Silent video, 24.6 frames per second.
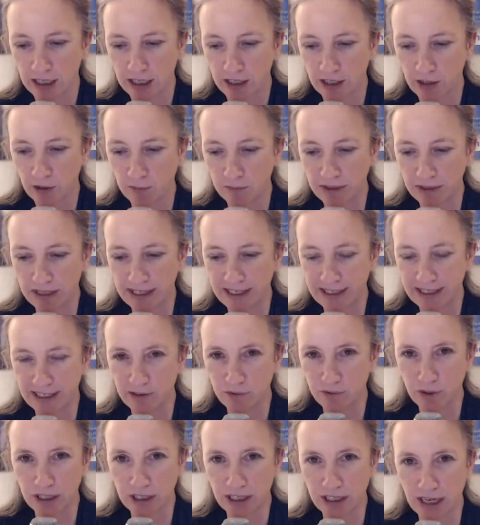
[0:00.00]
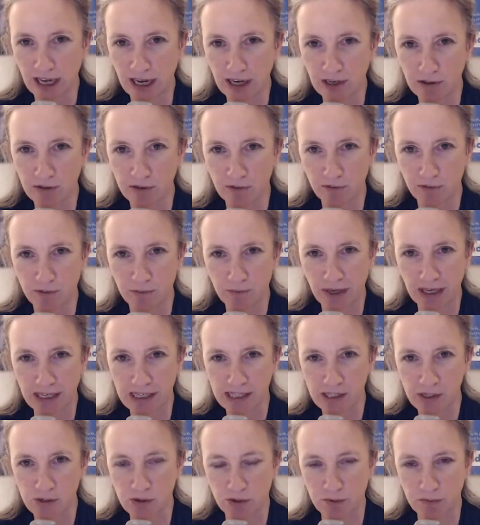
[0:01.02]
completely written out of the
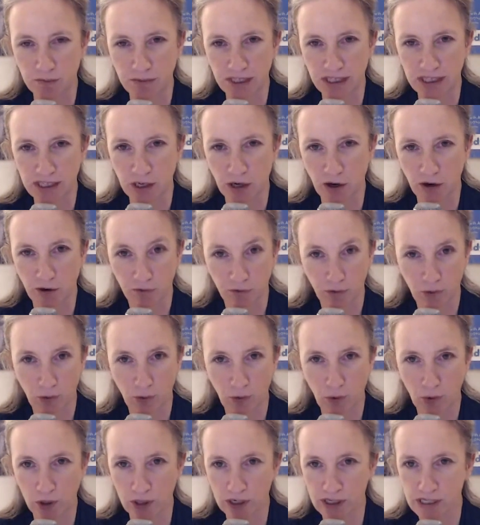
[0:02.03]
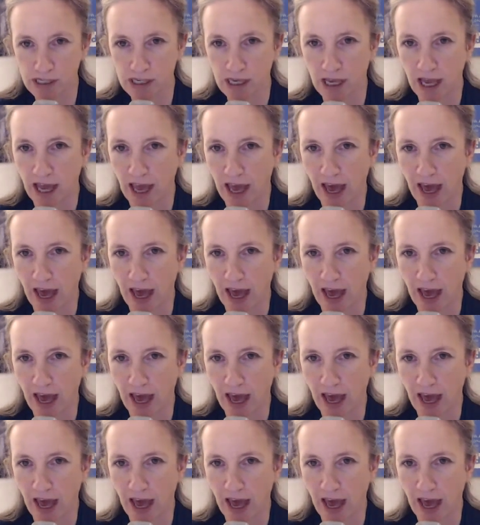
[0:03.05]
mainstream media, of course.